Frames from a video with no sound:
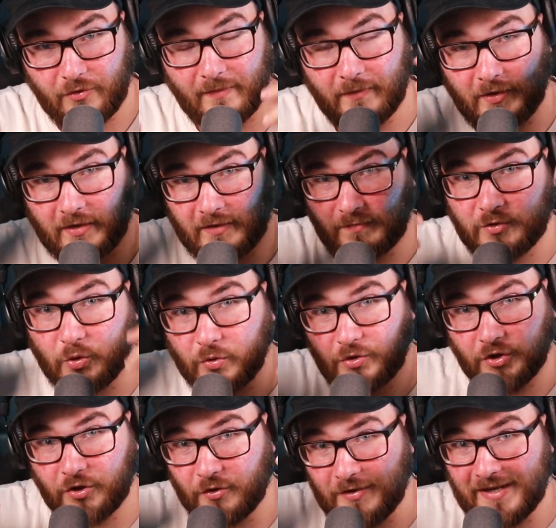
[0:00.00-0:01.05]
not going to torture
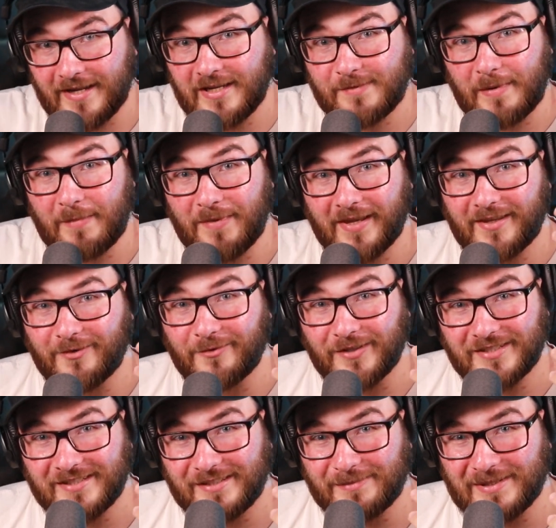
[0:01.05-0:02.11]
your ears by making you
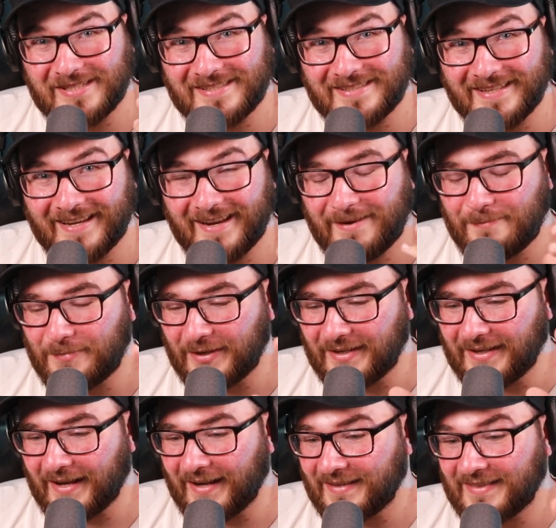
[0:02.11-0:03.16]
listen to my singing, but
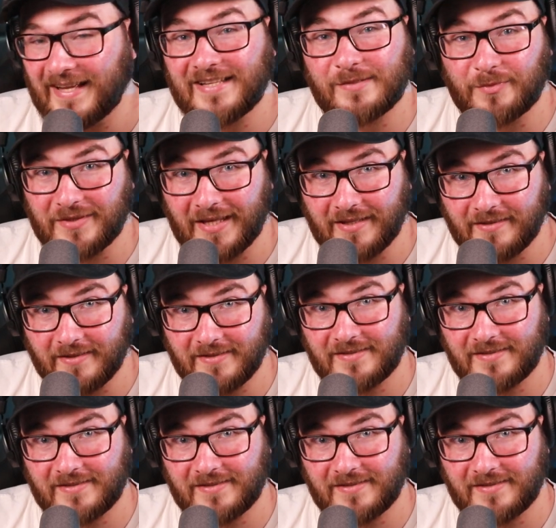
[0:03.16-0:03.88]
that's what that does.